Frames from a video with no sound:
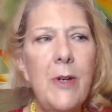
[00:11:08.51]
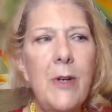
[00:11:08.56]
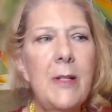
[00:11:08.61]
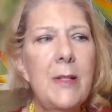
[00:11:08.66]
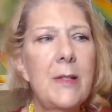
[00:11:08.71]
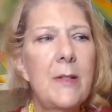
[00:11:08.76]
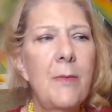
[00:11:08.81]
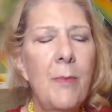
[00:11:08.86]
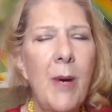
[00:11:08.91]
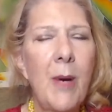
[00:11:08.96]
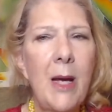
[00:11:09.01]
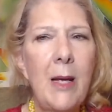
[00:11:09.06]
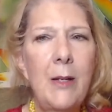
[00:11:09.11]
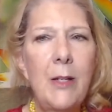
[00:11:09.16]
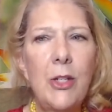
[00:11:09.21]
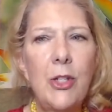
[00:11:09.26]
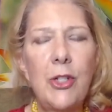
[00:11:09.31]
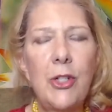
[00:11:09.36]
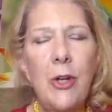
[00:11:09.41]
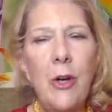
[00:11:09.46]
friends of
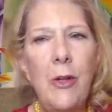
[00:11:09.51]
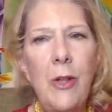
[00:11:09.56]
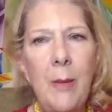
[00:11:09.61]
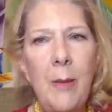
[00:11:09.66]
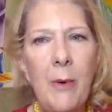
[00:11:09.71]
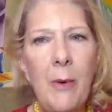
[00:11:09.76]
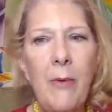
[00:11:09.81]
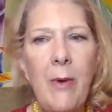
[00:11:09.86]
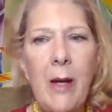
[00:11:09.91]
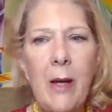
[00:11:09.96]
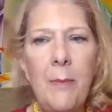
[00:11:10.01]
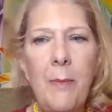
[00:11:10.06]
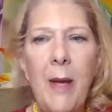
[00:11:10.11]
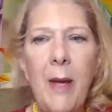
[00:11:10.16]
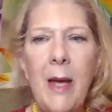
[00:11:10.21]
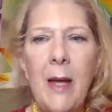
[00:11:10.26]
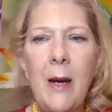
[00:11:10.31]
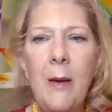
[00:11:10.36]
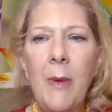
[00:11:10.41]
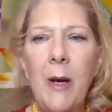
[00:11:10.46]
mine to show them
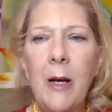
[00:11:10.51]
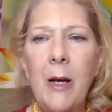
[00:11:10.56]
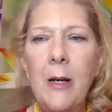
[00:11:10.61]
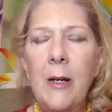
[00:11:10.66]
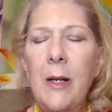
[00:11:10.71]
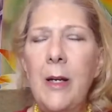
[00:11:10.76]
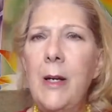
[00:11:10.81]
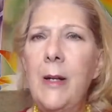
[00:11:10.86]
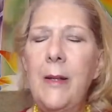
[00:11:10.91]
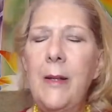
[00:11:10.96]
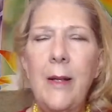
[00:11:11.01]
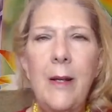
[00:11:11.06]
around Panama.